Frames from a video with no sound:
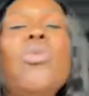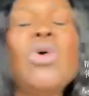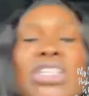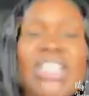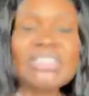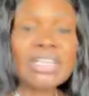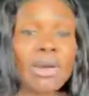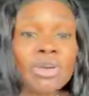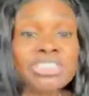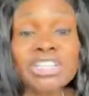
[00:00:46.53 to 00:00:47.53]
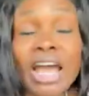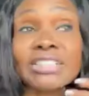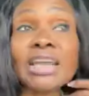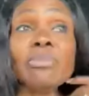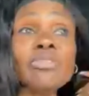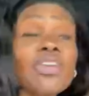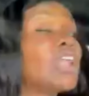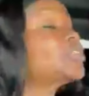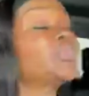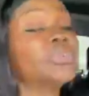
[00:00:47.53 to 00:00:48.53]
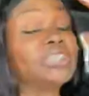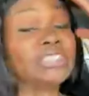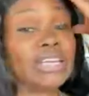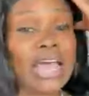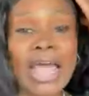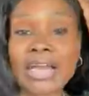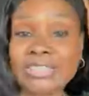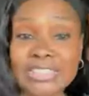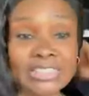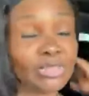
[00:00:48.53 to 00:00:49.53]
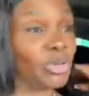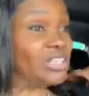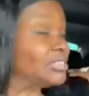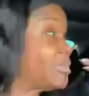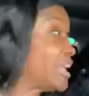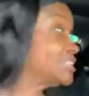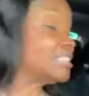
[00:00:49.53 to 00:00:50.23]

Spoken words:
what he said was, y'all tell me if y'all agree with this or not, because this is what this man